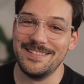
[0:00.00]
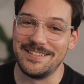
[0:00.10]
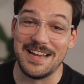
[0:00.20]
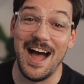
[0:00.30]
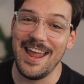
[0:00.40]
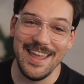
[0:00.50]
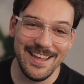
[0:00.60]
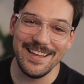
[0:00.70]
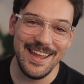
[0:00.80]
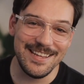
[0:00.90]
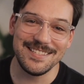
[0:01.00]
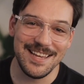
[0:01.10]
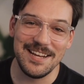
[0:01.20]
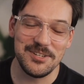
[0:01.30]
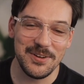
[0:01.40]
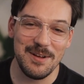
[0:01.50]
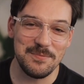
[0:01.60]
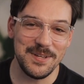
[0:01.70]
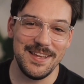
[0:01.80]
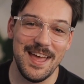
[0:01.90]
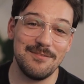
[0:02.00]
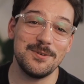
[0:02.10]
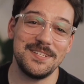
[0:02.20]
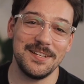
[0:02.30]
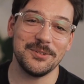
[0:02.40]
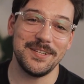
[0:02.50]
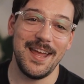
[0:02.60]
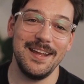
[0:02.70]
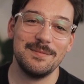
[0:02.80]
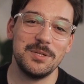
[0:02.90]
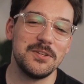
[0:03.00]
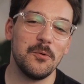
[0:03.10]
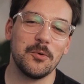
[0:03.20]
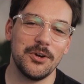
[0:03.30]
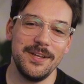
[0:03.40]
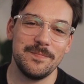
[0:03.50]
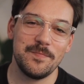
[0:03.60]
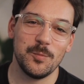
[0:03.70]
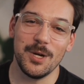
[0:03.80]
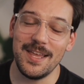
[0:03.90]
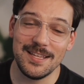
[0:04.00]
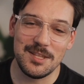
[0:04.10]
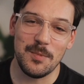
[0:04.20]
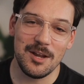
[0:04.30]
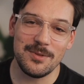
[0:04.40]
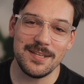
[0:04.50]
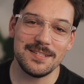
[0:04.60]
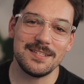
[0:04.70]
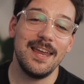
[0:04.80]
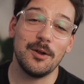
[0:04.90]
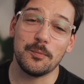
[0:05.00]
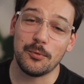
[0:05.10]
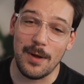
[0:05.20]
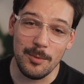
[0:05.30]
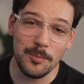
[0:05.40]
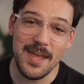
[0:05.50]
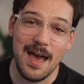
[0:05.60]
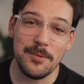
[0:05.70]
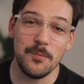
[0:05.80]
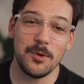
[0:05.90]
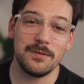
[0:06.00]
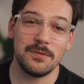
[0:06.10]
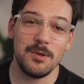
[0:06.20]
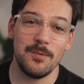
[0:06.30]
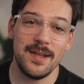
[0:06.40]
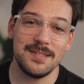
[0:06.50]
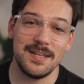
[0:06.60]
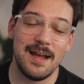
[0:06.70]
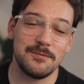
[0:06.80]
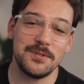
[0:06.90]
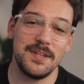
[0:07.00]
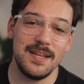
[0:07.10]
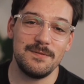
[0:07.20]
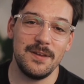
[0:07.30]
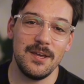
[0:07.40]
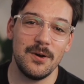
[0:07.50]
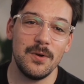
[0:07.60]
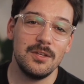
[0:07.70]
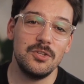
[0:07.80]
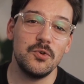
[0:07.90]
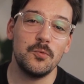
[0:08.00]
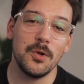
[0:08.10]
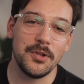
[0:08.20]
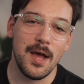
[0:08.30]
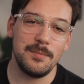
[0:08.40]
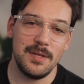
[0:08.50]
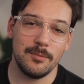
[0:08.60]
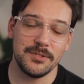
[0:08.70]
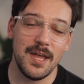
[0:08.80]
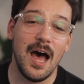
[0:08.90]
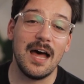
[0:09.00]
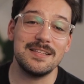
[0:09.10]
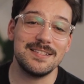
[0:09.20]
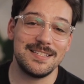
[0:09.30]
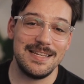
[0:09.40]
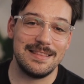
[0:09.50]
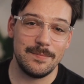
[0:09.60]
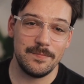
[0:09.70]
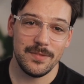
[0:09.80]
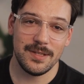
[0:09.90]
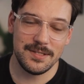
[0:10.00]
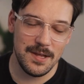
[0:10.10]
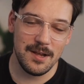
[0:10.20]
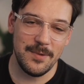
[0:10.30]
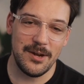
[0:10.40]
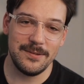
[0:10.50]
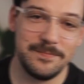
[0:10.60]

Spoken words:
dying inside your company every single day. But don't worry, we're gonna get to the bottom of this. It'll probably happen in one of 3 ways, and after today's video, you will not be able to unsee them. Let's talk about it.